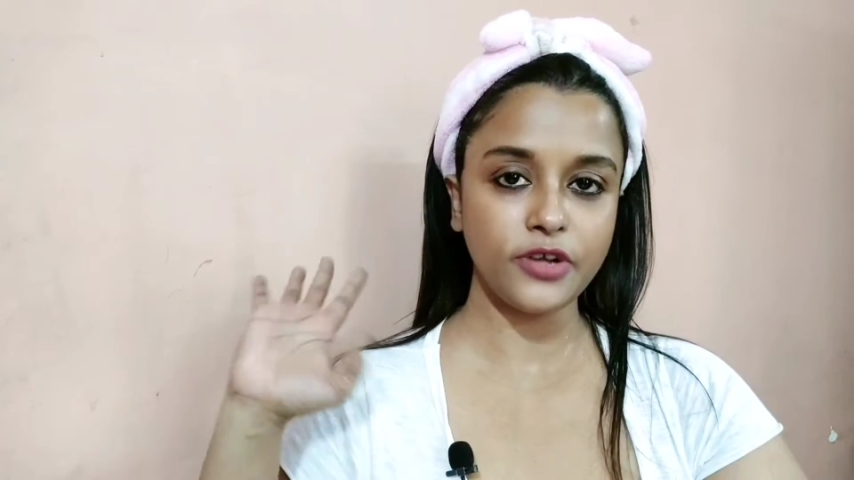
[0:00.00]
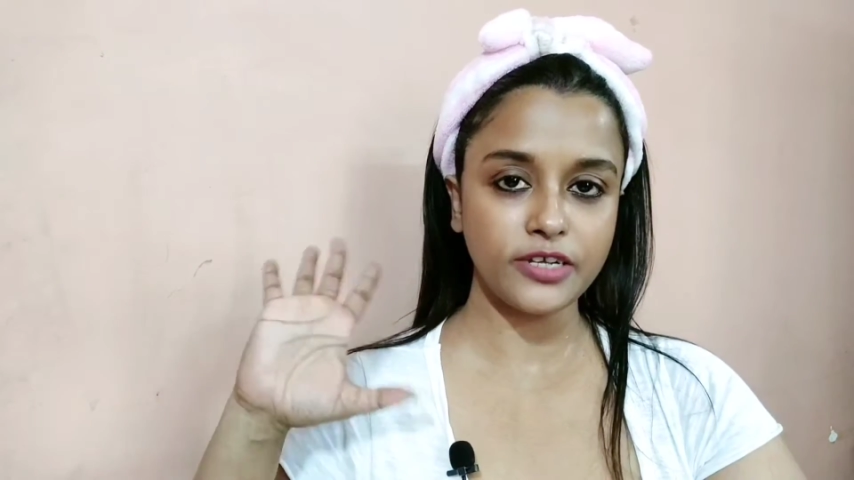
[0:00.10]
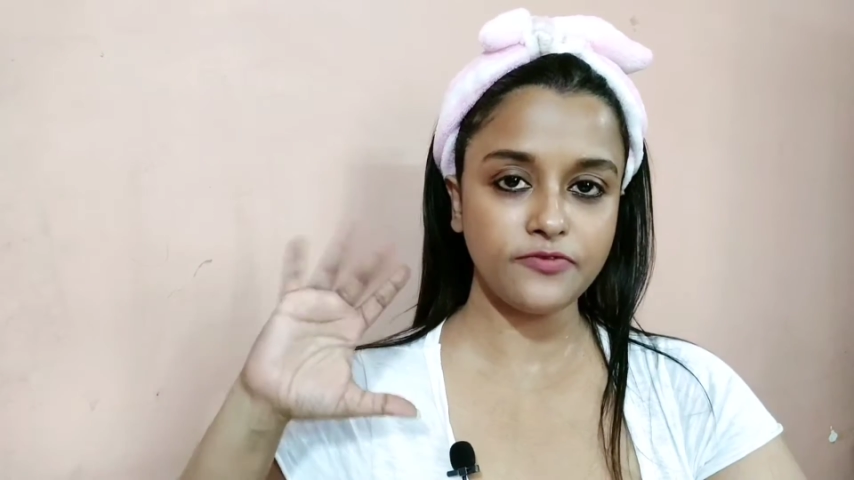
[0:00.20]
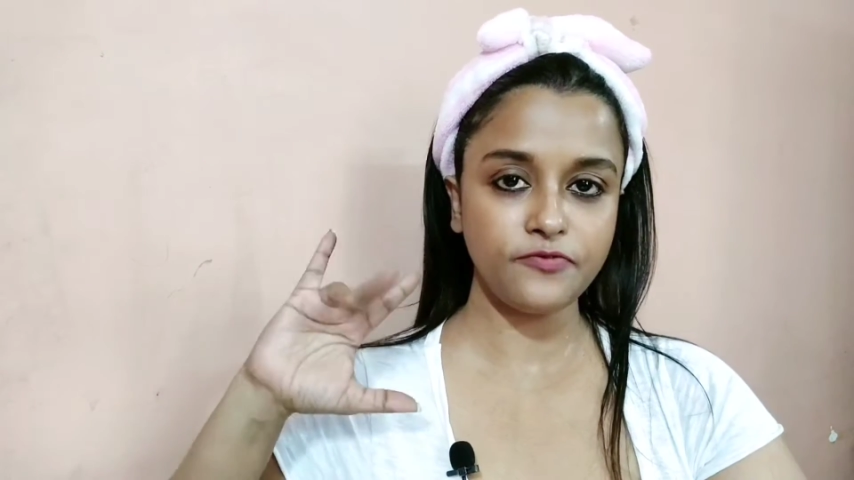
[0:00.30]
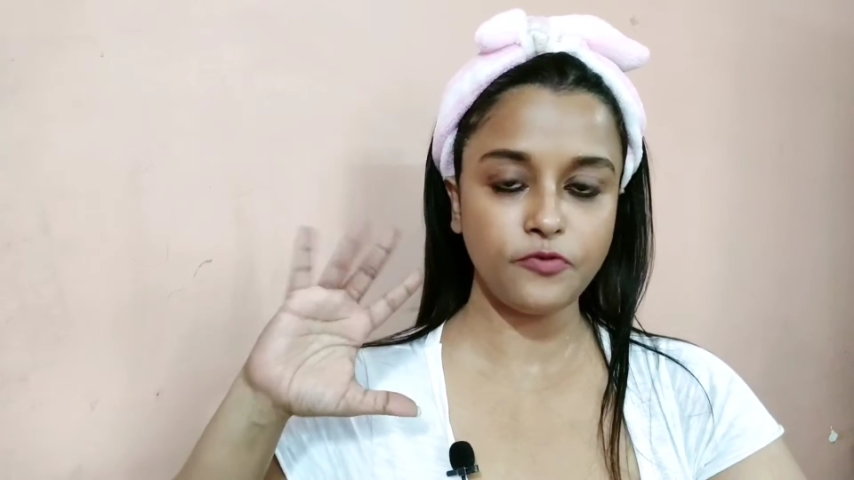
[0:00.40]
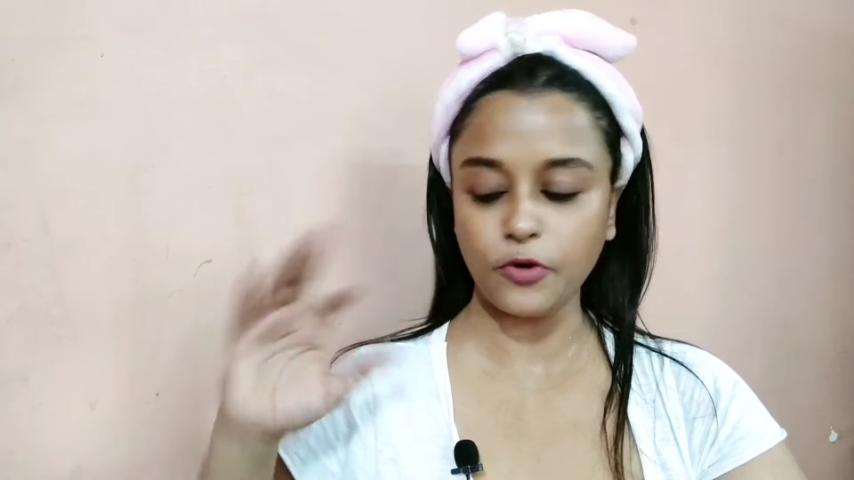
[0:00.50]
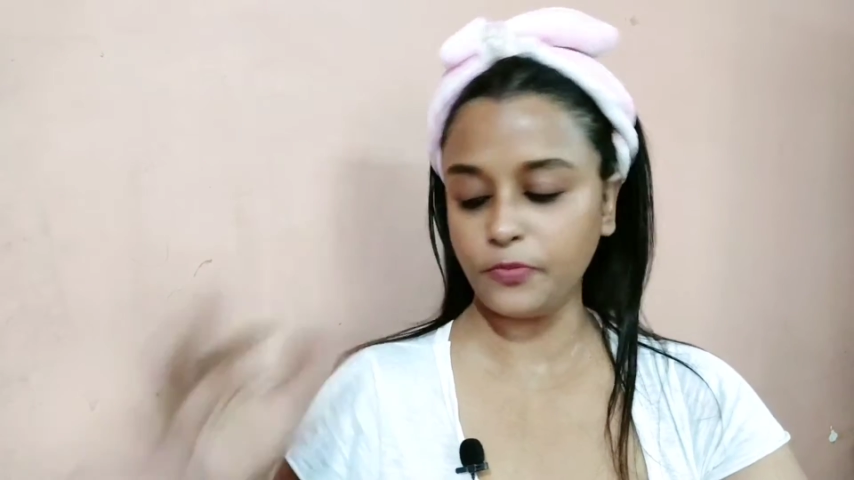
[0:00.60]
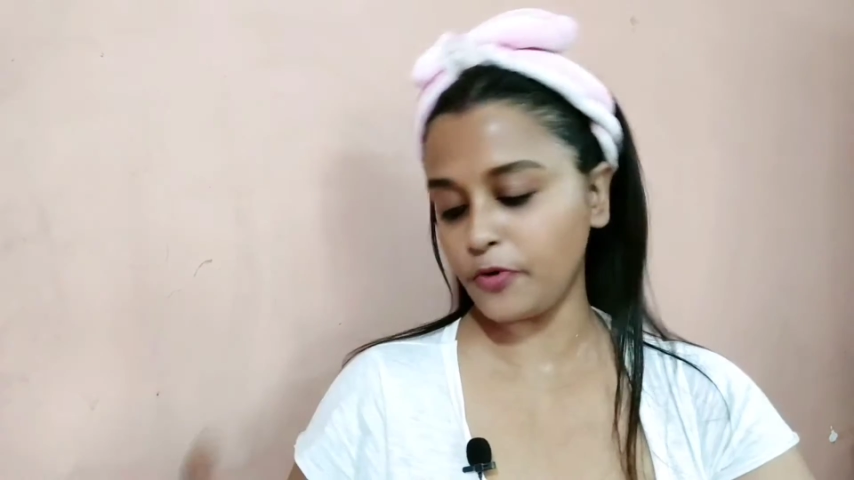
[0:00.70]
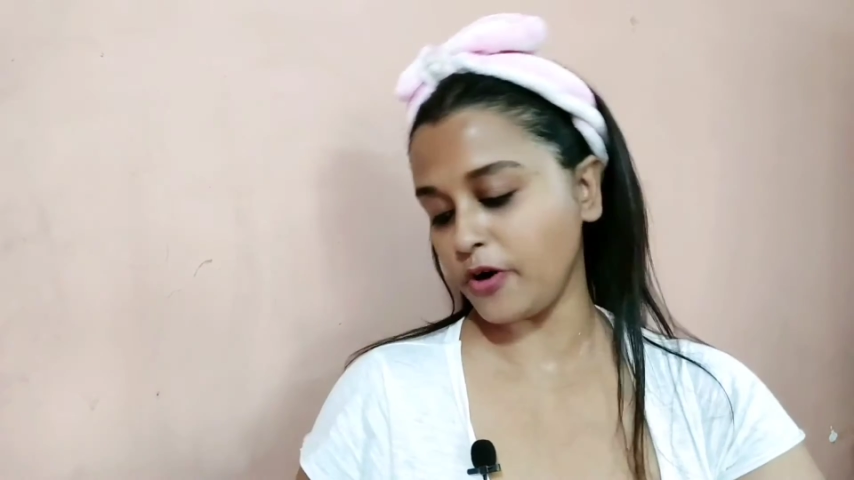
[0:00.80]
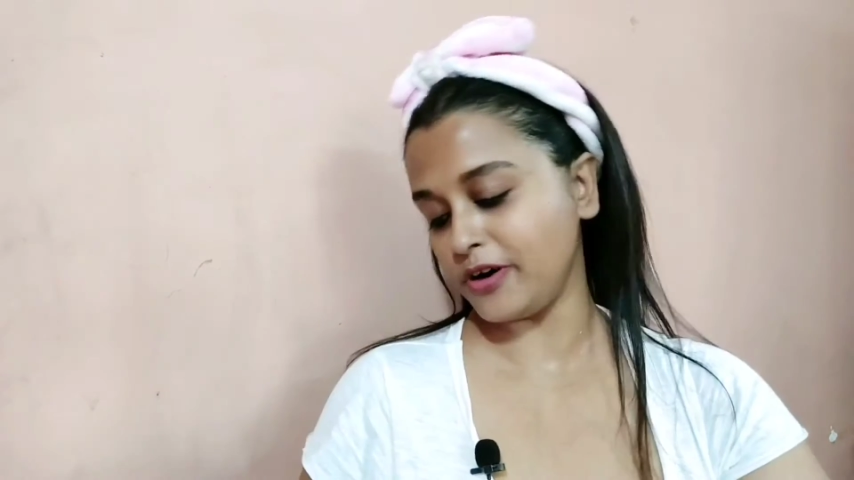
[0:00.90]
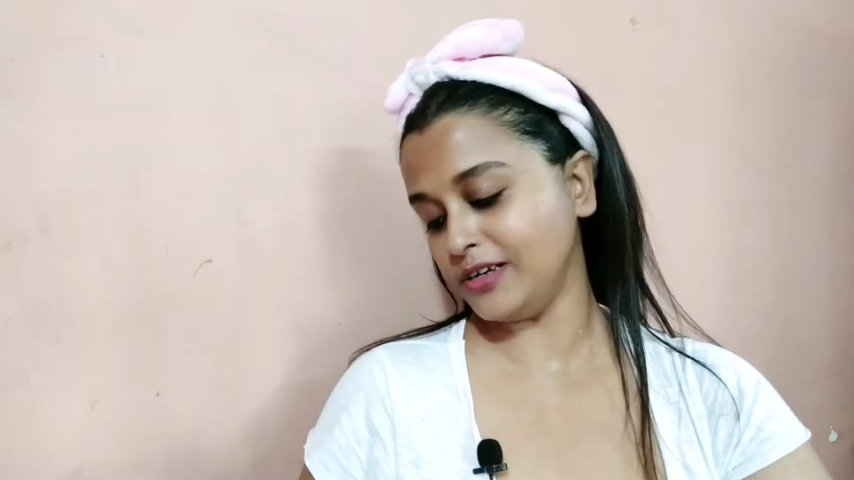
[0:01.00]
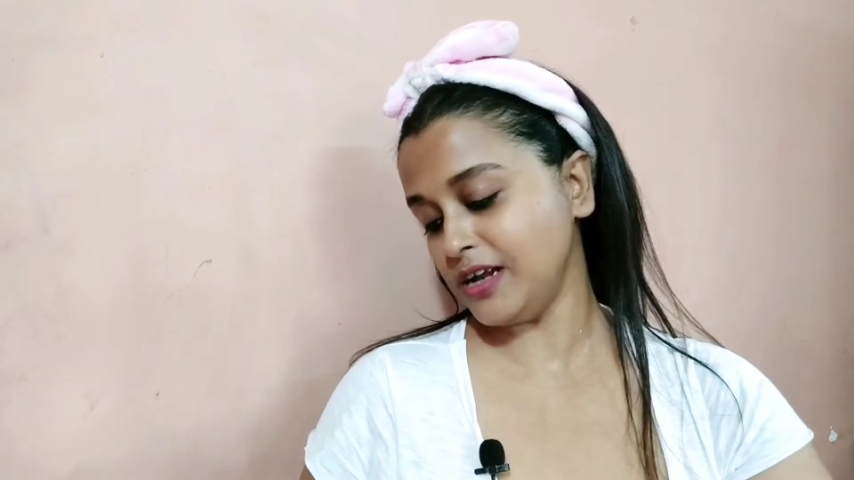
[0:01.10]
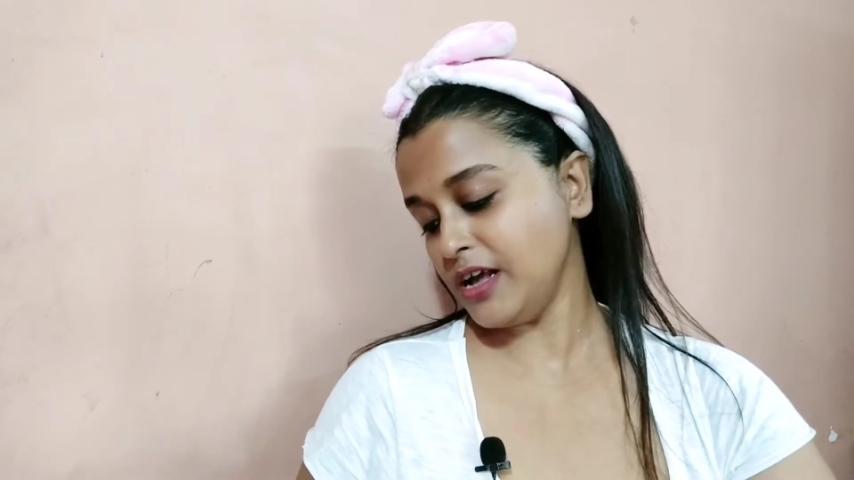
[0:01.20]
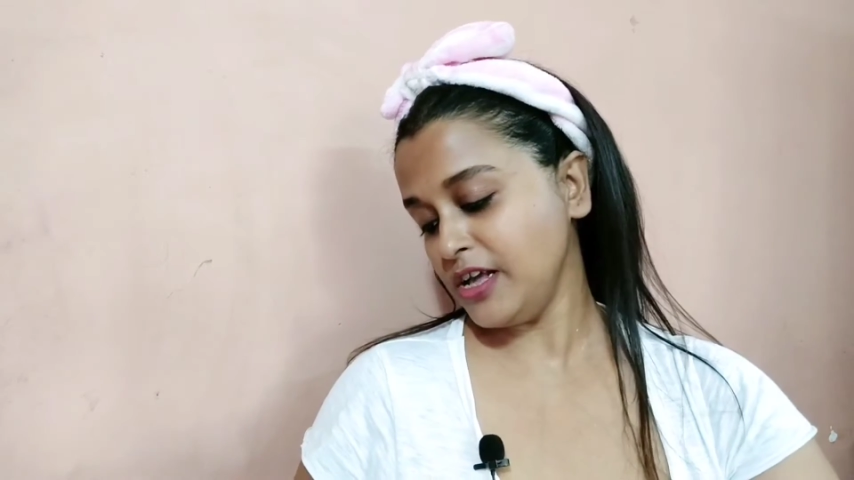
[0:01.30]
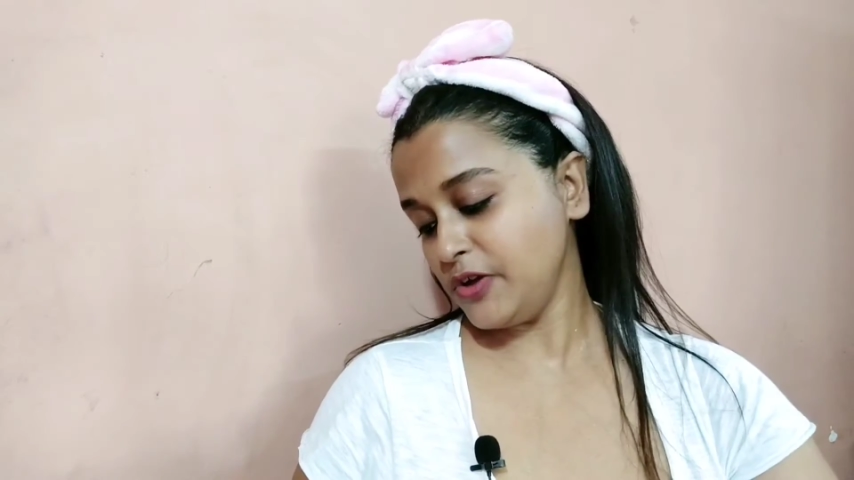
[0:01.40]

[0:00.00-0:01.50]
to get 4 products.